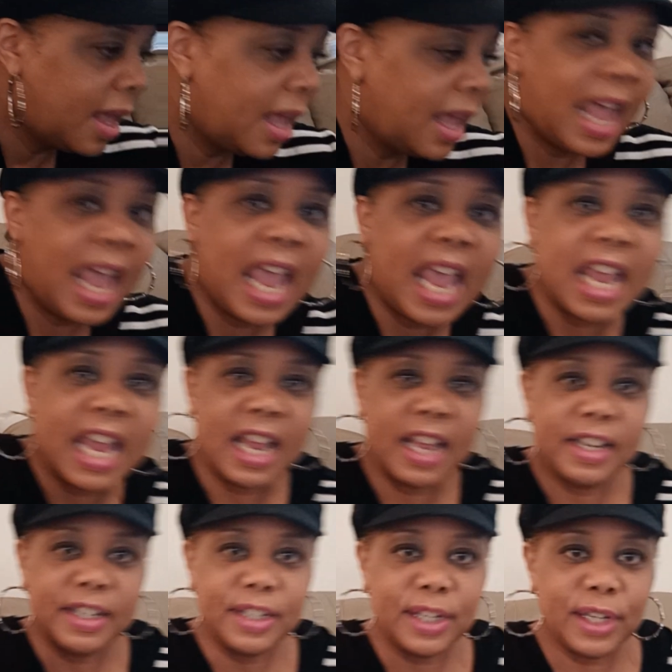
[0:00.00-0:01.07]
And
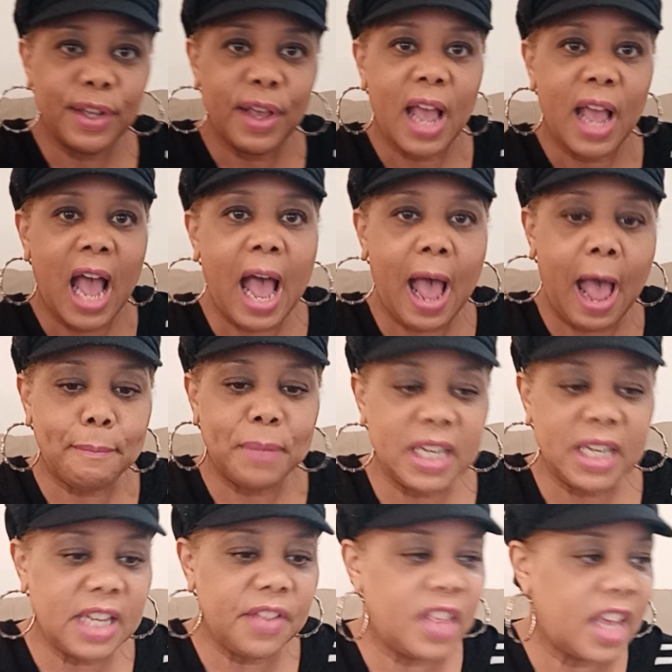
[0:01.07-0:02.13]
I've been in
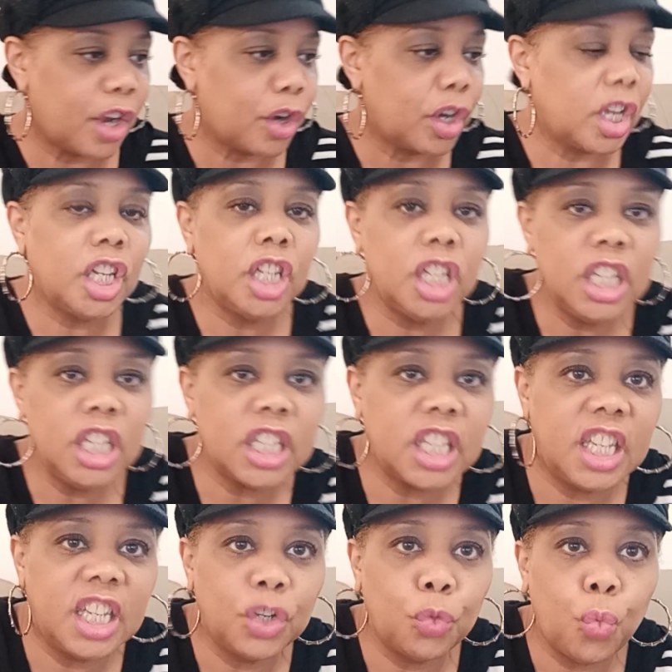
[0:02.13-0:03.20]
there looking.
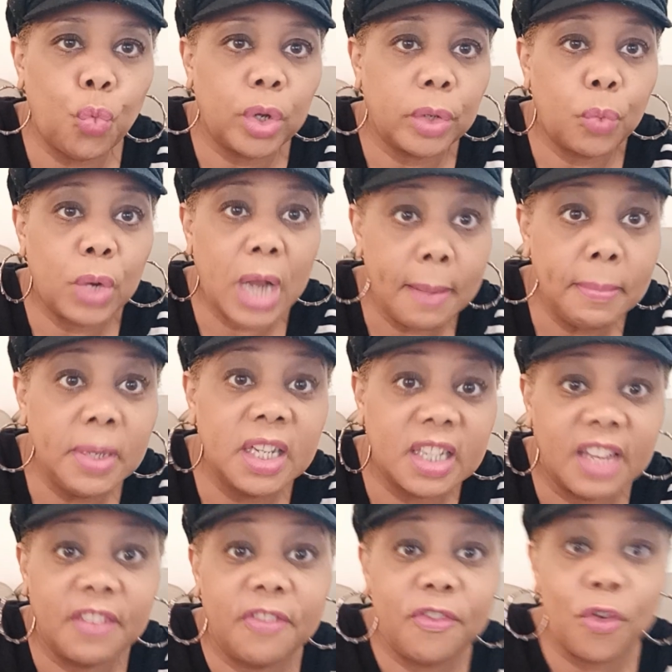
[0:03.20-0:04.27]
What I'm looking
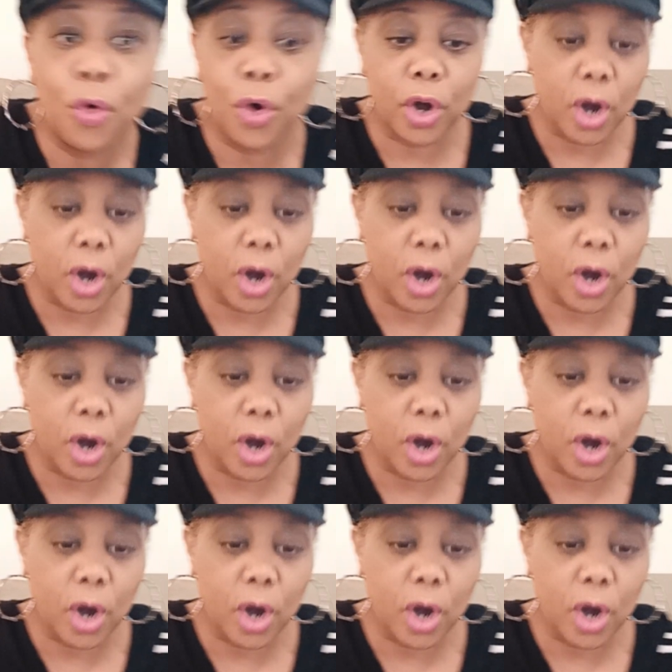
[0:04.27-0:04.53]
for are